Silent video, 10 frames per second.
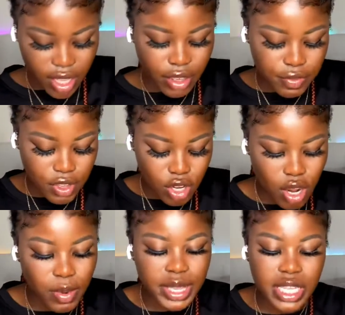If you know
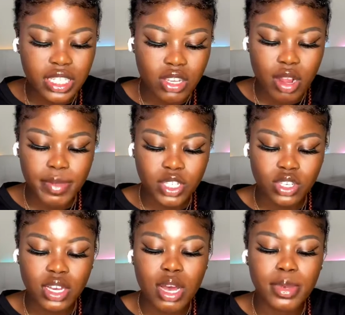what these are, make sure
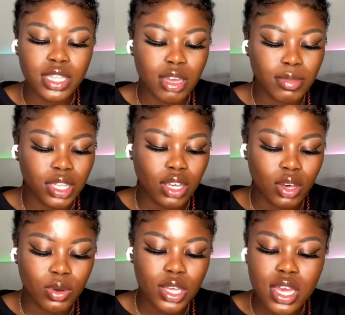you comment down below,
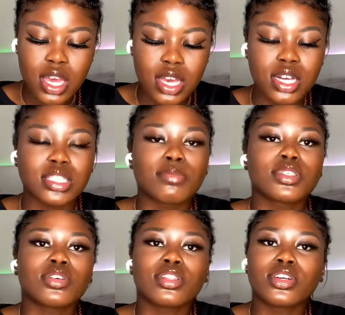because I'm
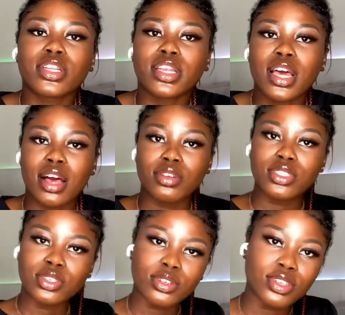still learning how
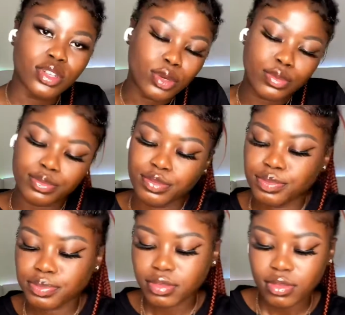to, you know,
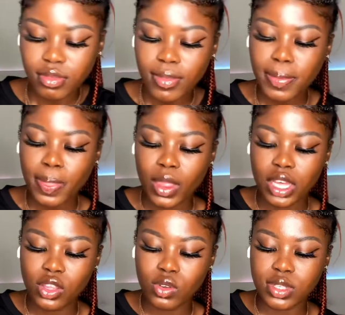
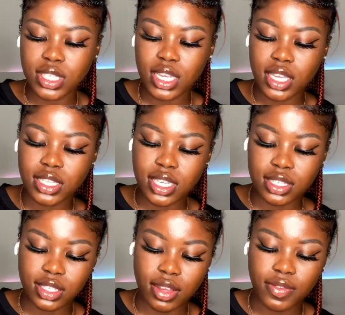these beads and
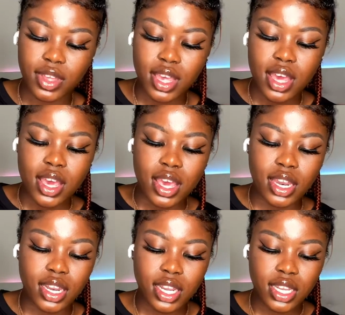stuff. And
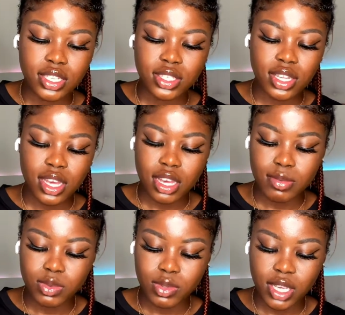then the next thing that
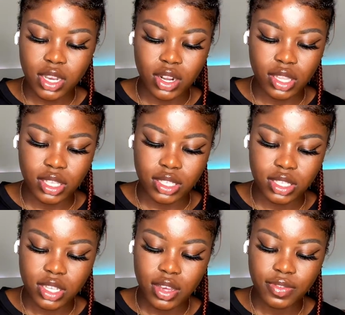comes with it are the
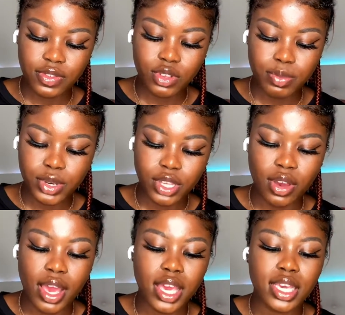stuff you put
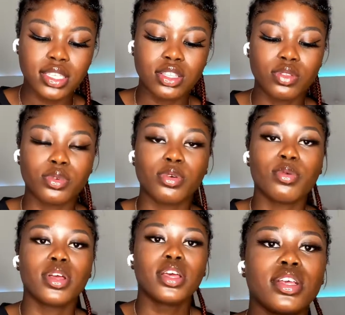your hands through
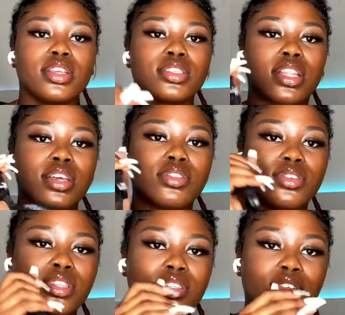to like do
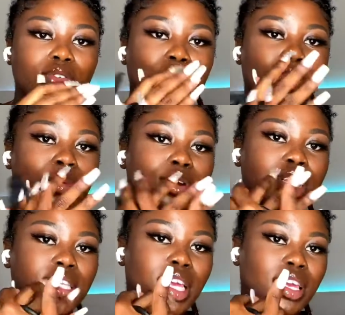the little
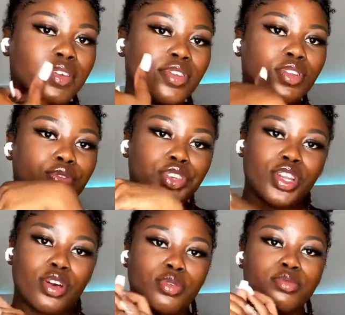recording thing. If you know, you
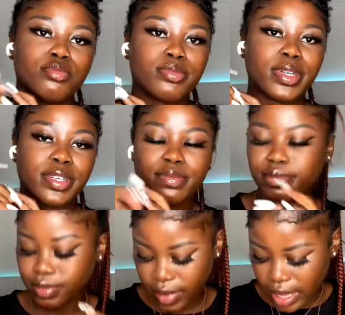know. But
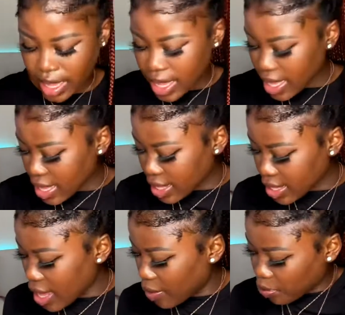yeah.